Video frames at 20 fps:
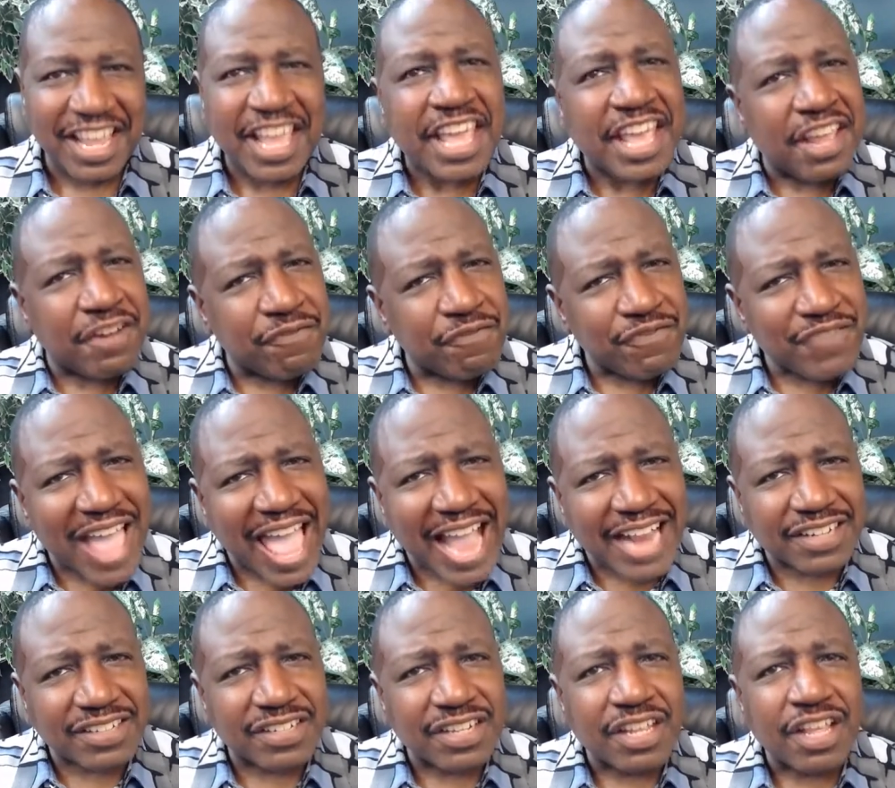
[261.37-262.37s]
In
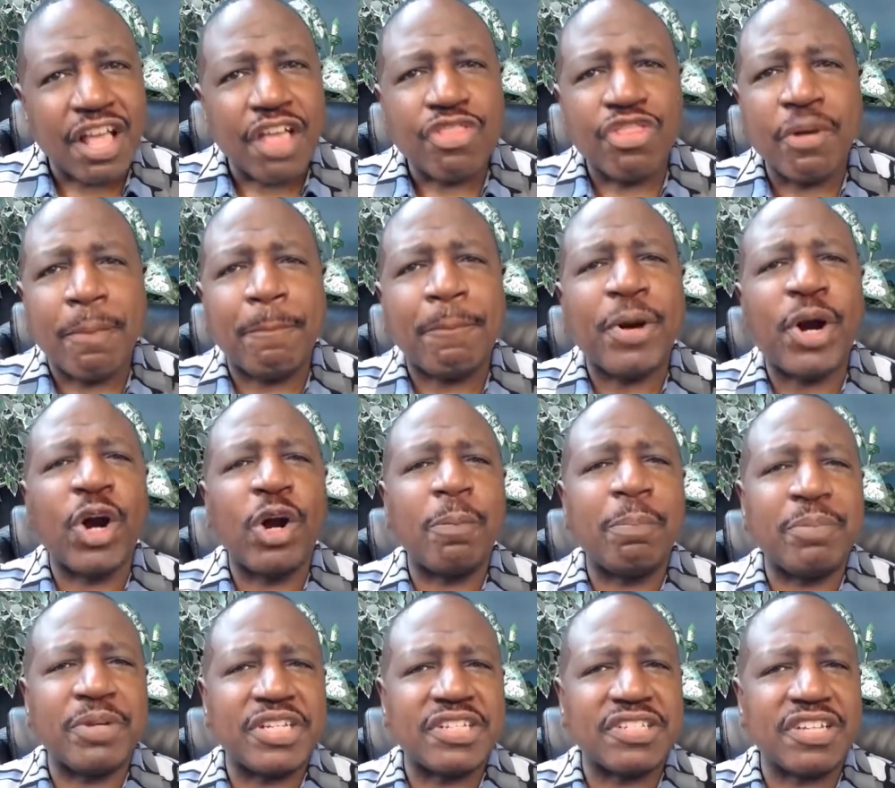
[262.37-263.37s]
fact, the
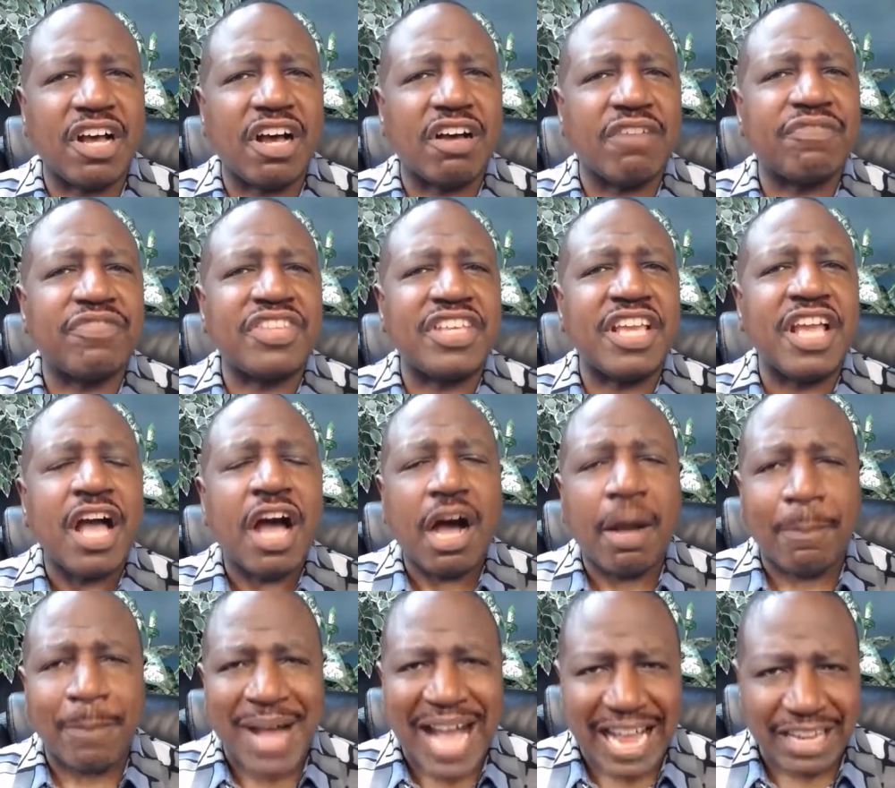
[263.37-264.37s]
purpose of the
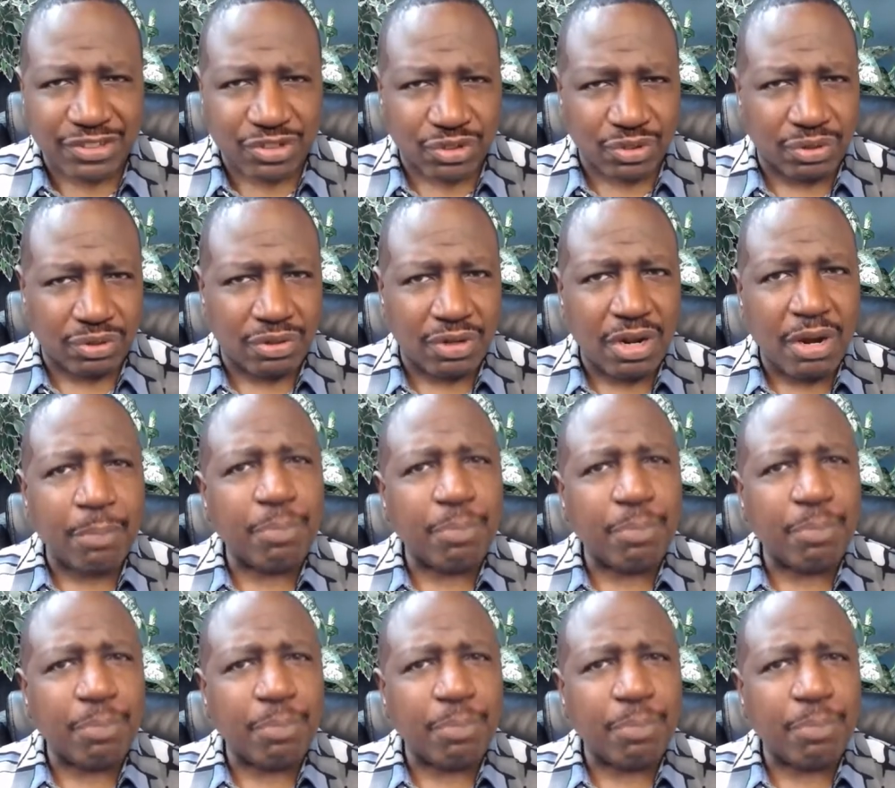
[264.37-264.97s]
apostle,